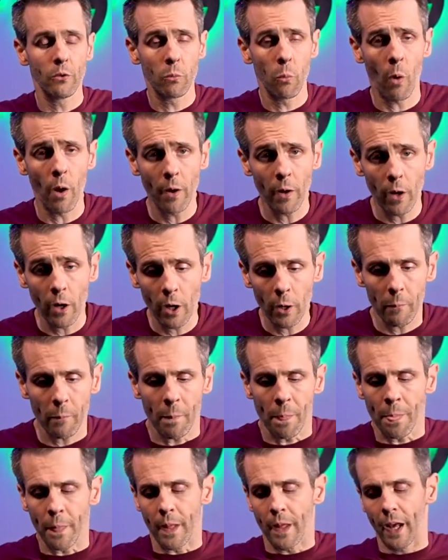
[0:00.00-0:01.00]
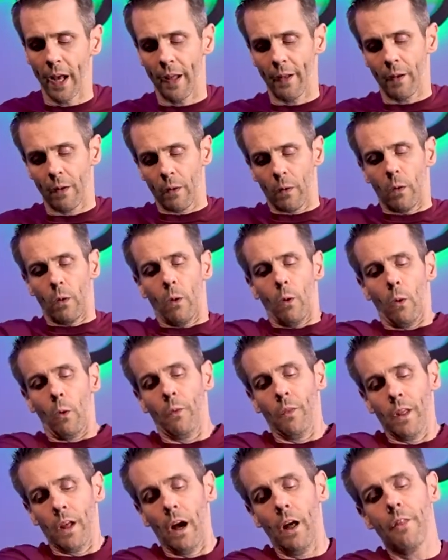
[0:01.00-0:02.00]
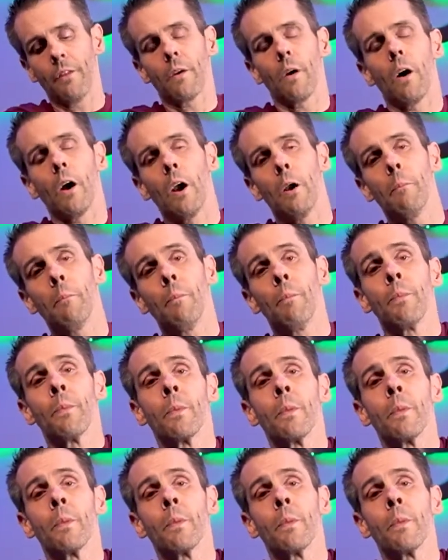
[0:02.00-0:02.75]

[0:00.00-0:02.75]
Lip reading: one arm and hold the other arm